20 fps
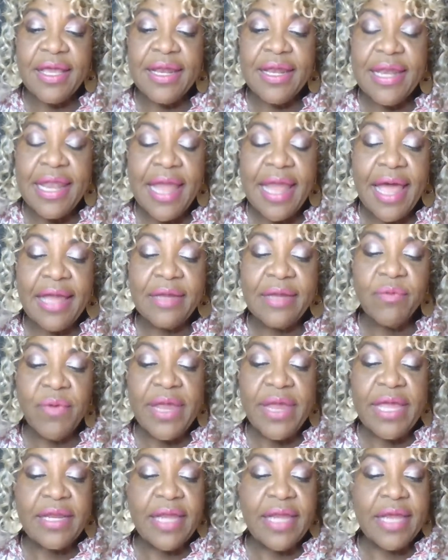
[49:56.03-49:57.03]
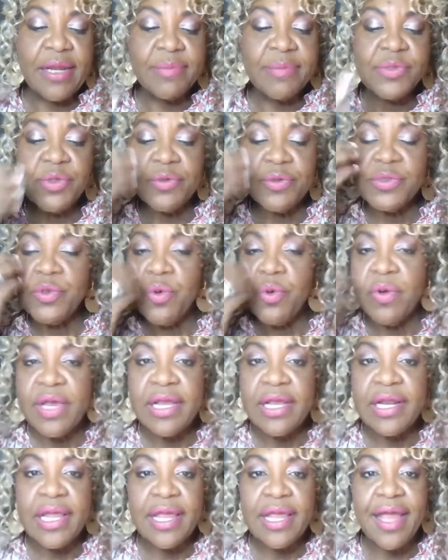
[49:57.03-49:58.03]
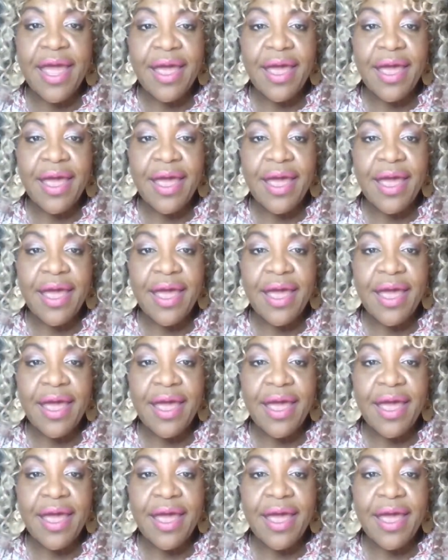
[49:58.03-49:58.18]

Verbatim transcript: lightweight, and absorbs quickly.